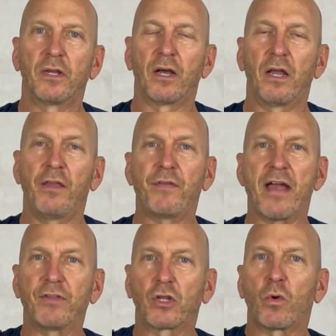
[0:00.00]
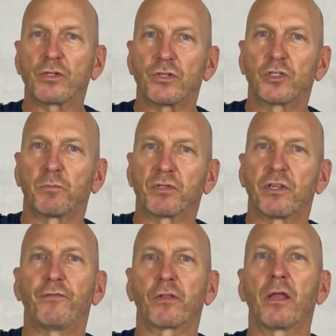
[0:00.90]
If you have any questions
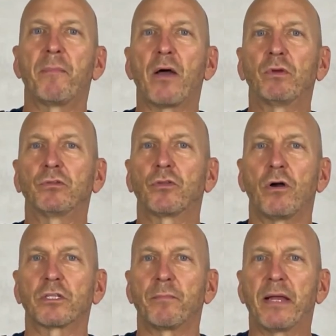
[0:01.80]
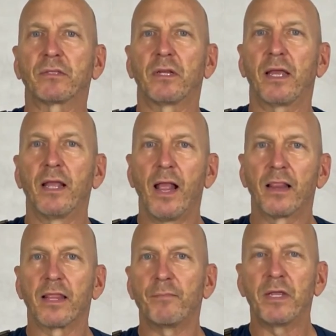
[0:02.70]
specifically about what we talked about today,
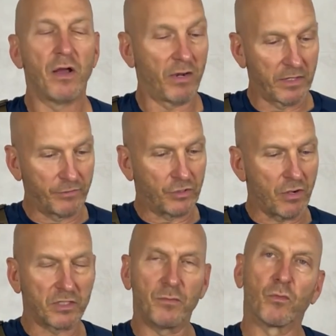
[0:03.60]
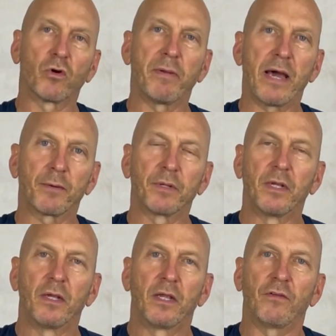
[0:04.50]
let me know. I'd love to talk to you more about them.
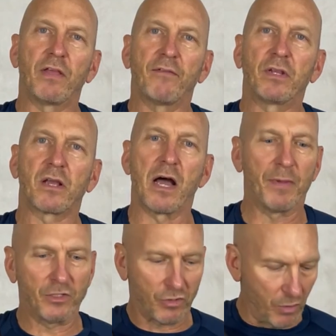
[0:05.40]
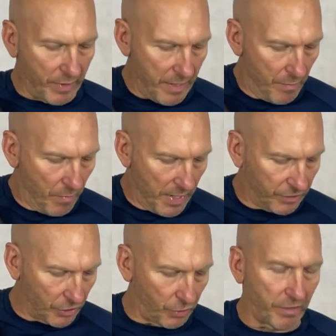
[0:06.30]
If you have any comments or you want any
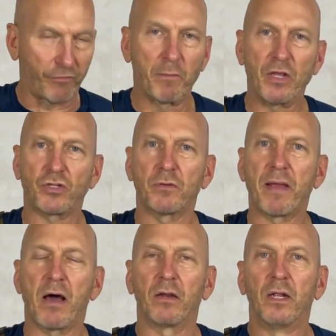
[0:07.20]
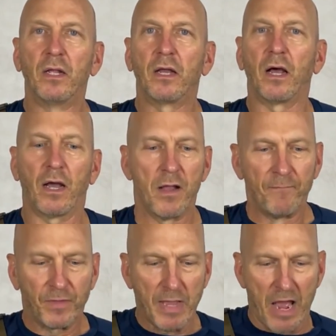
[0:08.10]
additional information about
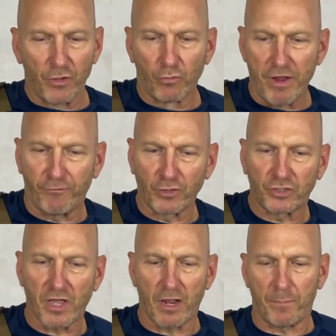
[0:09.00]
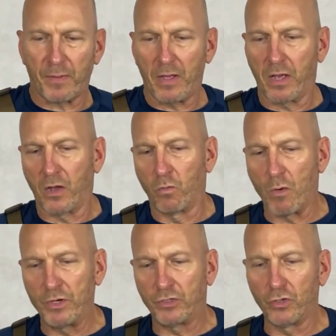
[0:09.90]
how the rifle is set up, what
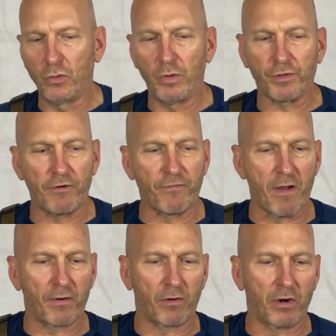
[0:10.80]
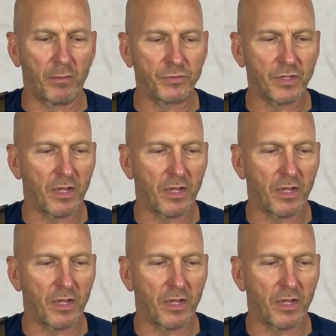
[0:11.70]
we do with our firearms,